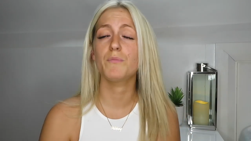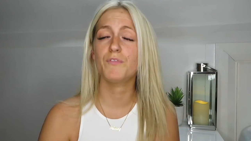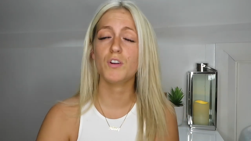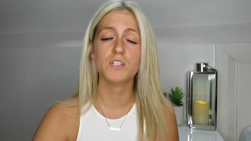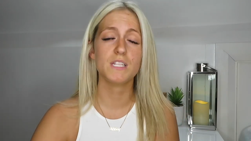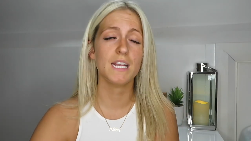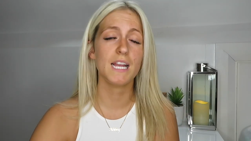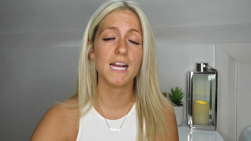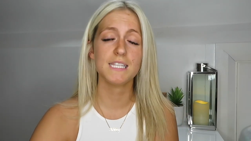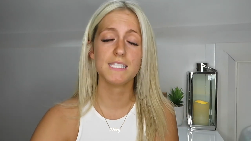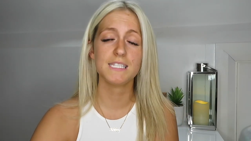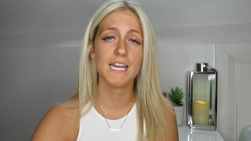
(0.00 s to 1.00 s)
first thing,
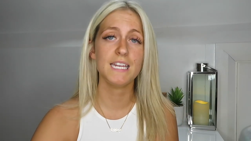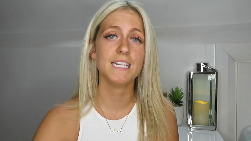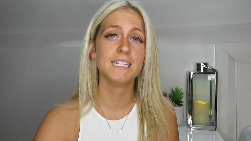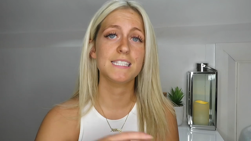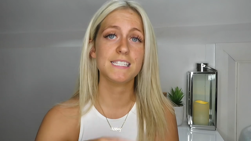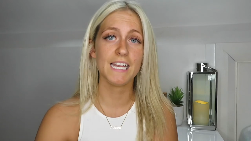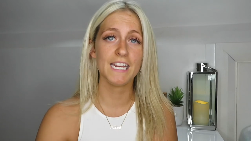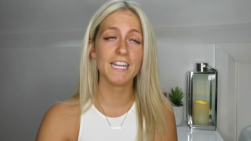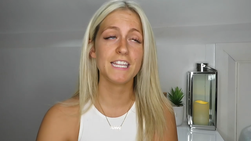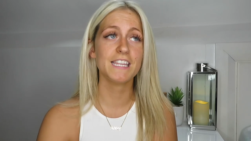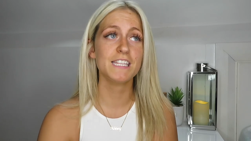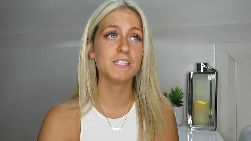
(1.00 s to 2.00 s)
as I said, is say to
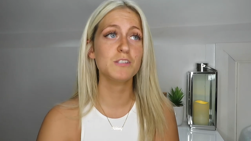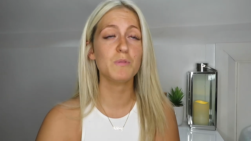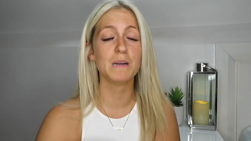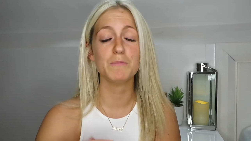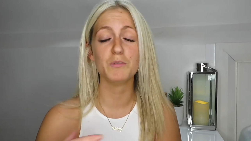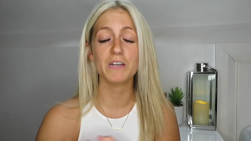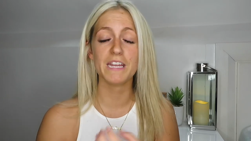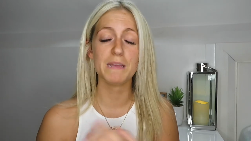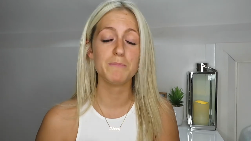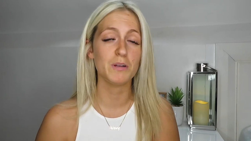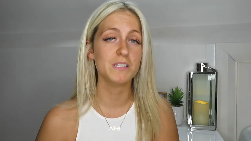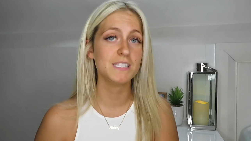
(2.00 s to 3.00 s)
it. This is what I'm going to
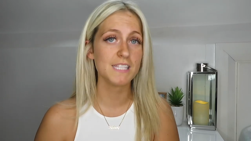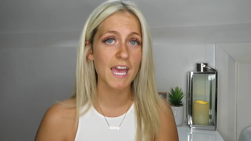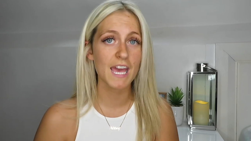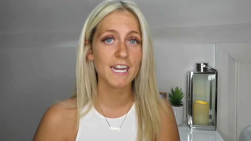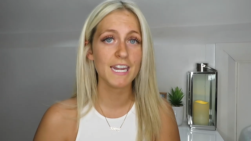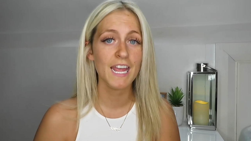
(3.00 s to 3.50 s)
keep on saying.